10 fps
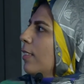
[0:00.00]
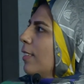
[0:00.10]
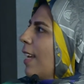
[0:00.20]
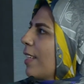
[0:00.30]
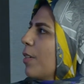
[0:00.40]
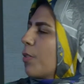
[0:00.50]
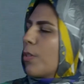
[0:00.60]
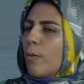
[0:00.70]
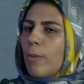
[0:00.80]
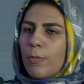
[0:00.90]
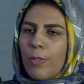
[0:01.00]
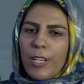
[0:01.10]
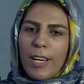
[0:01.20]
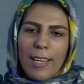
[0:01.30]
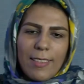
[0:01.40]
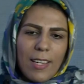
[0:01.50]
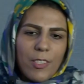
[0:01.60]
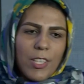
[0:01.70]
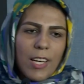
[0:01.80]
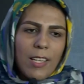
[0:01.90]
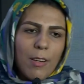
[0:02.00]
Thank you so much for your attention.